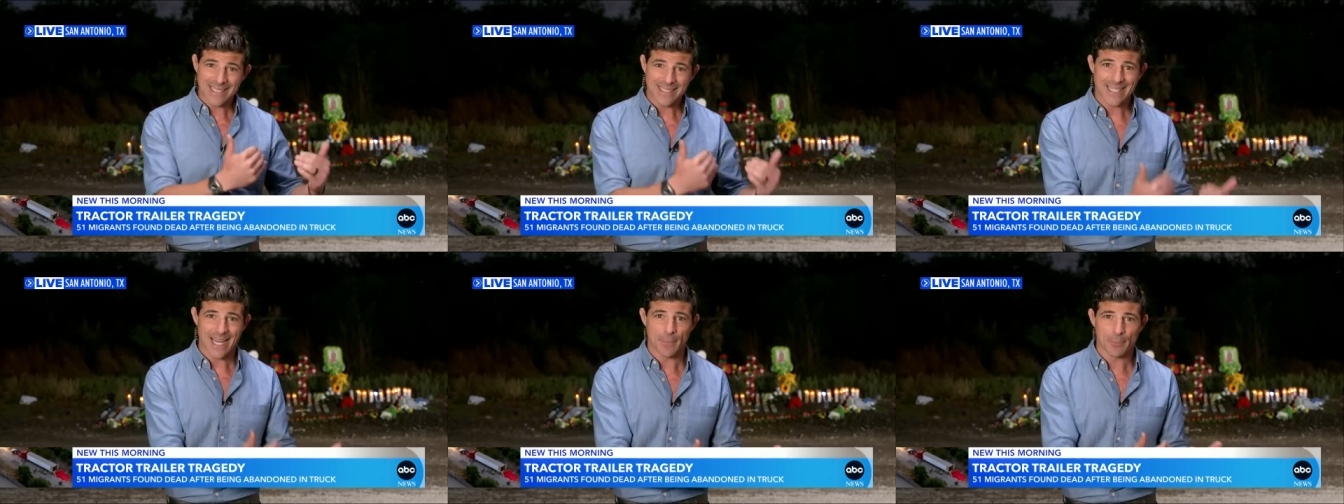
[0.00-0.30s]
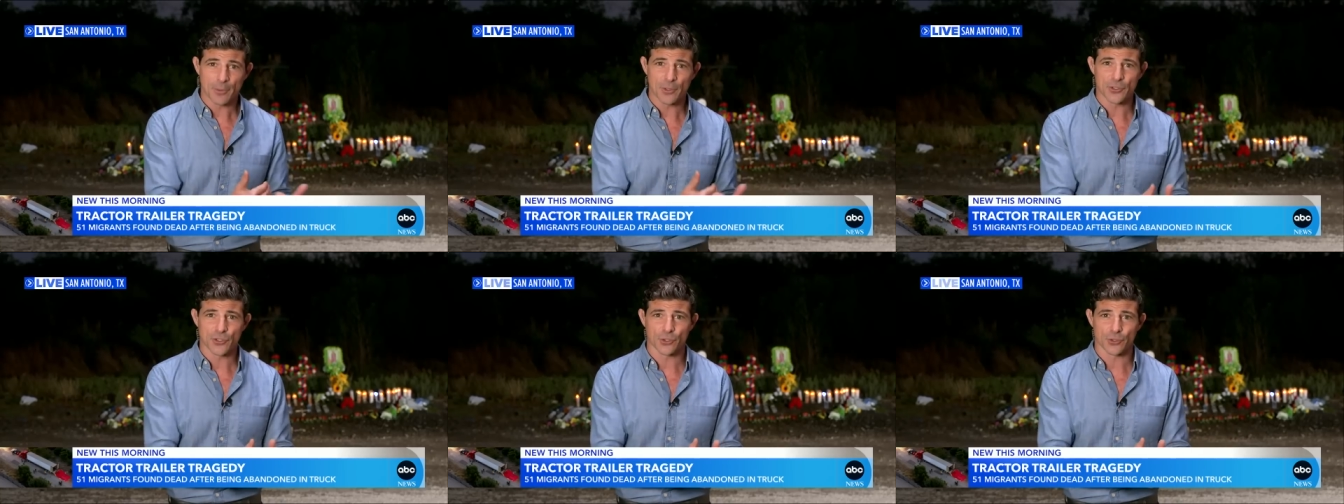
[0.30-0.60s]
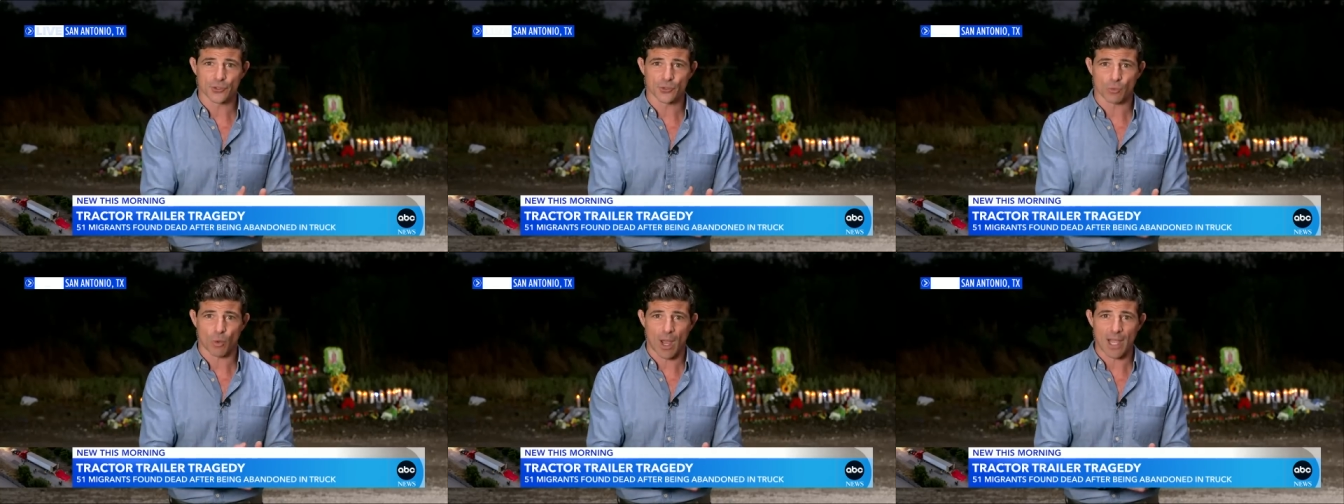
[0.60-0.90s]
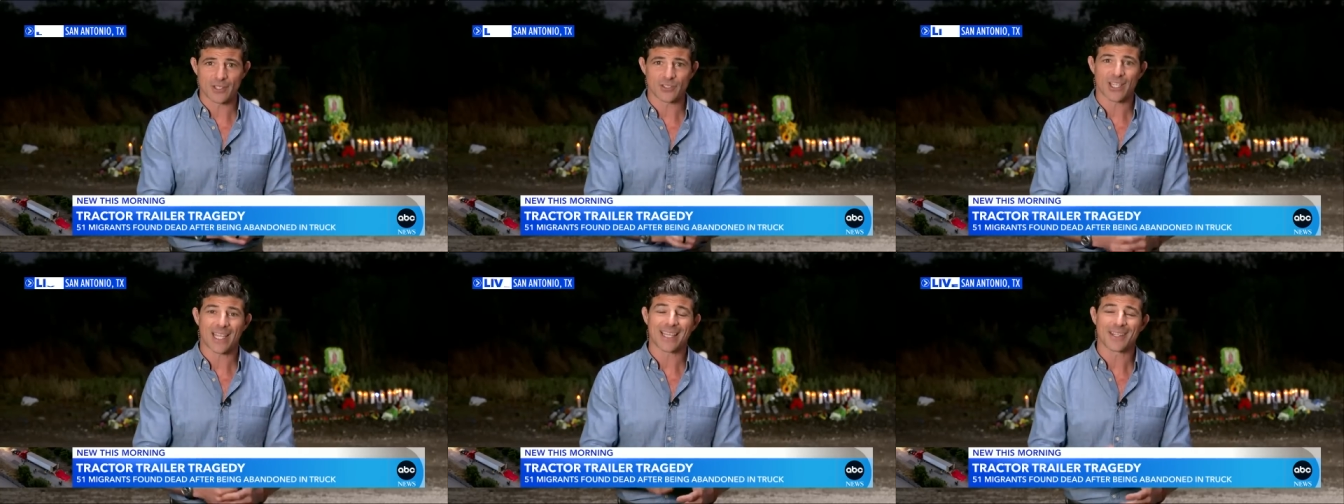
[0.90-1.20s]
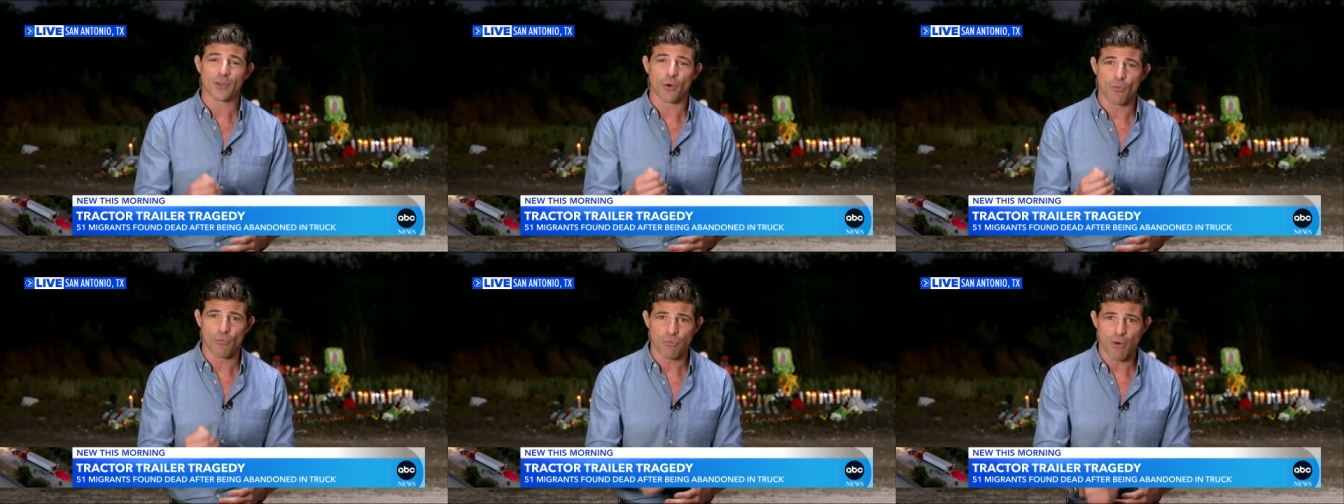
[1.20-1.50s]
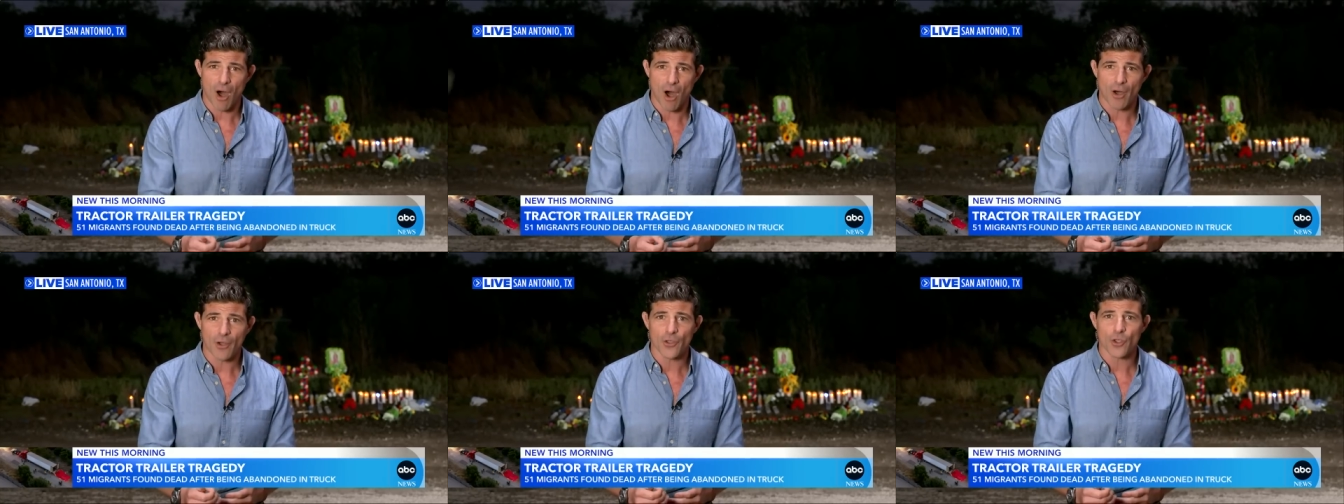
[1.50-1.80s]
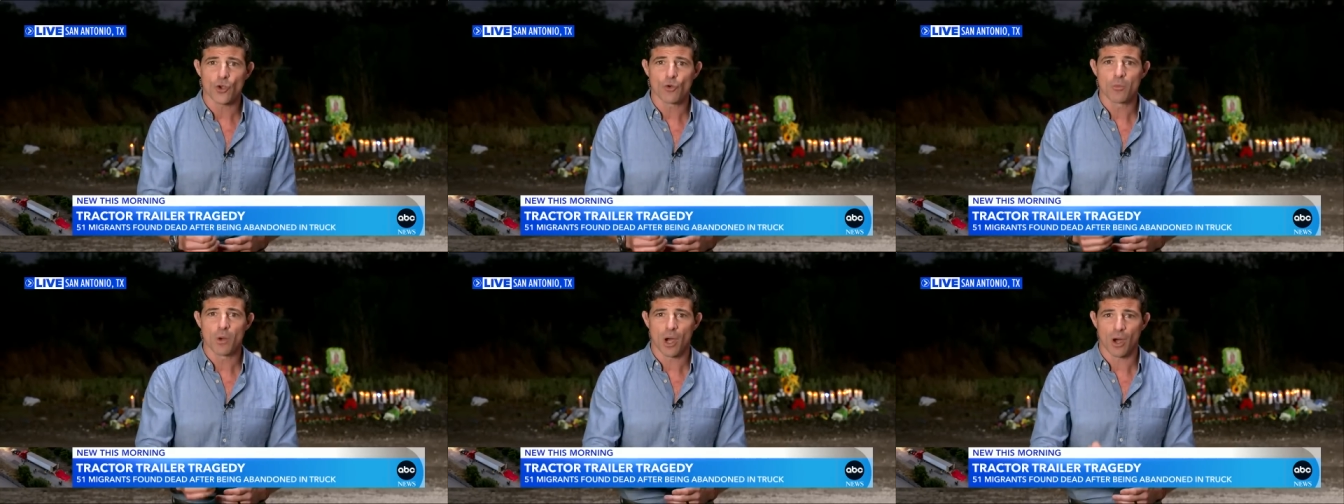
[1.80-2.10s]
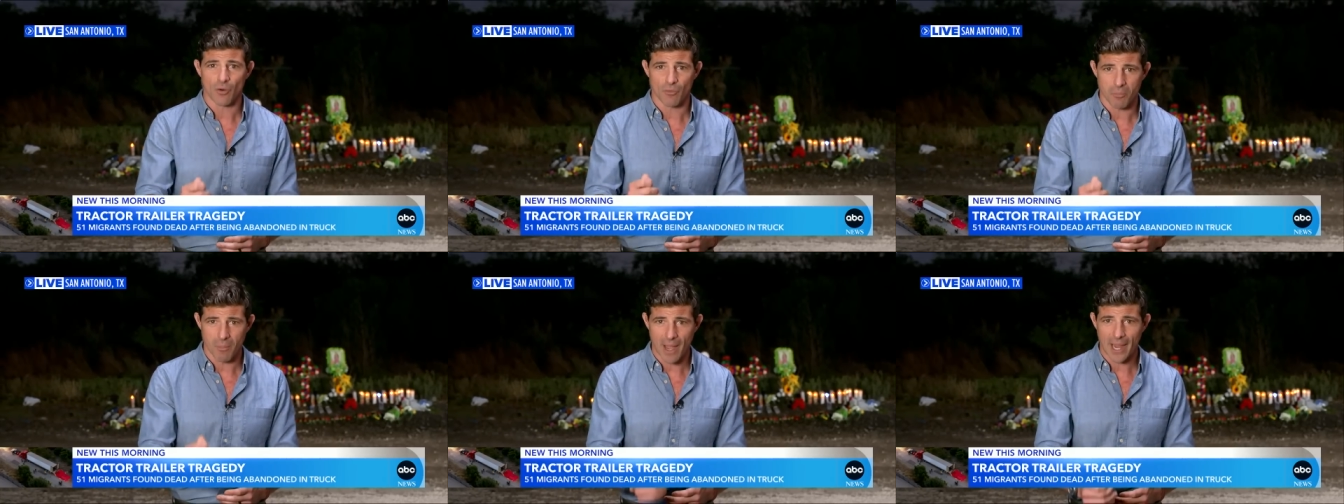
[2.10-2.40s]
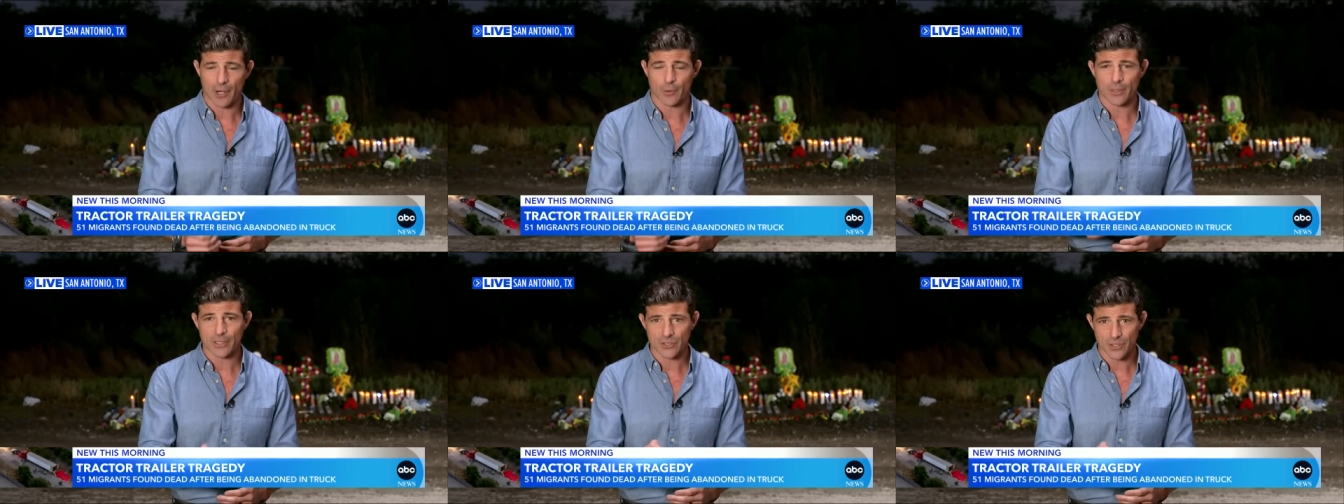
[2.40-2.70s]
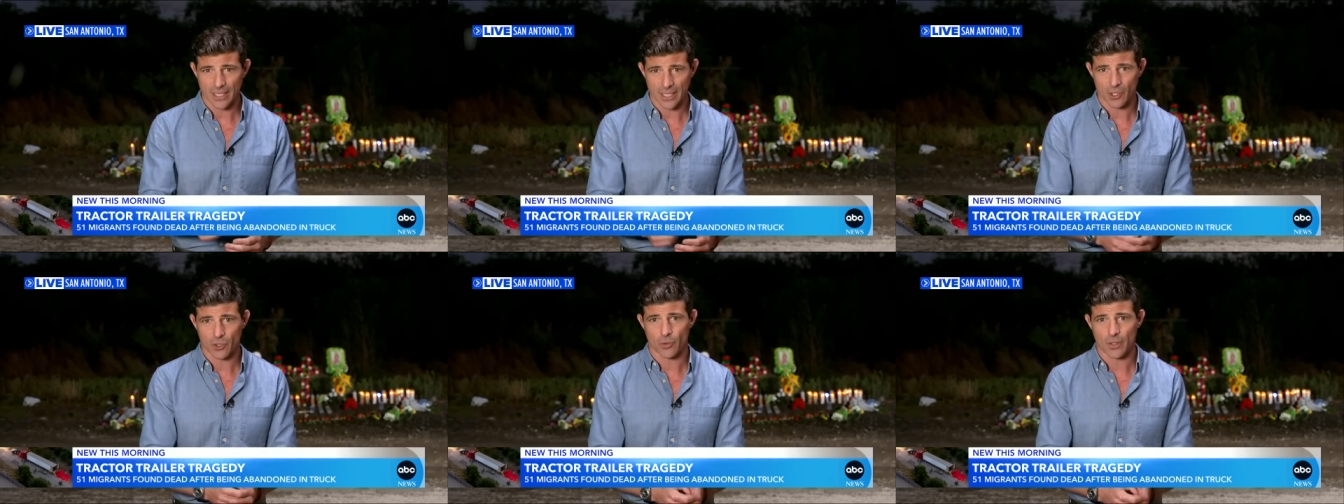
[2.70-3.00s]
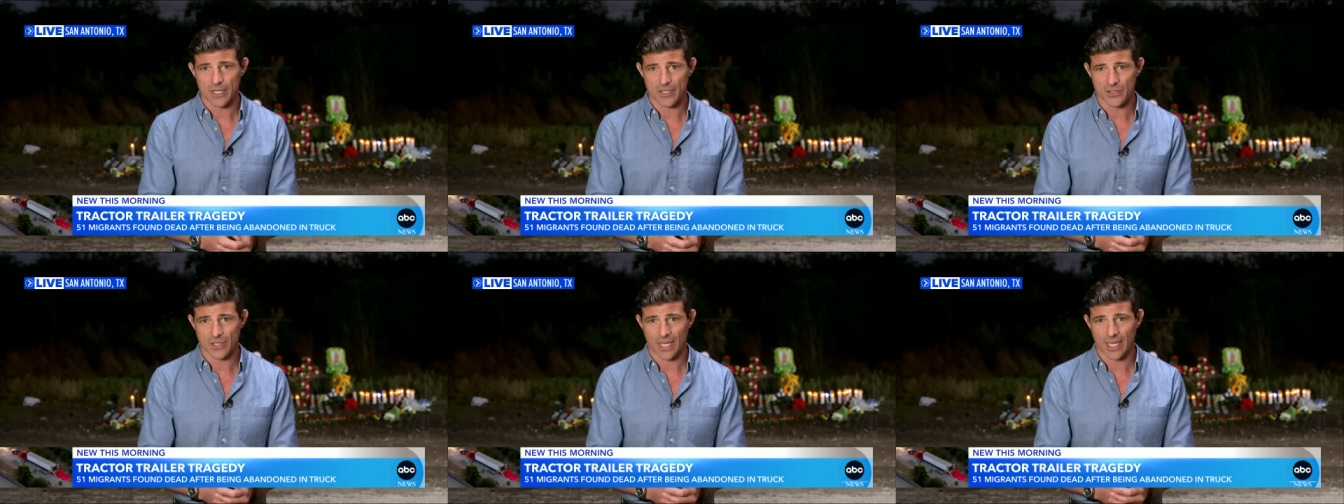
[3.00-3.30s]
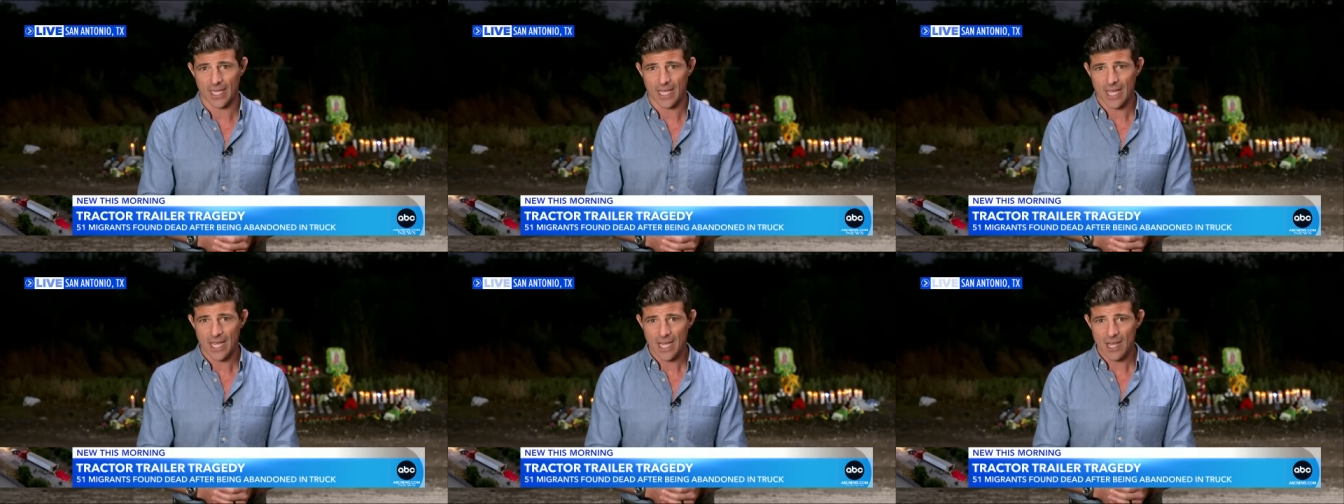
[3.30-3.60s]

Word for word: temperatures rising and the volume of migrants increasing,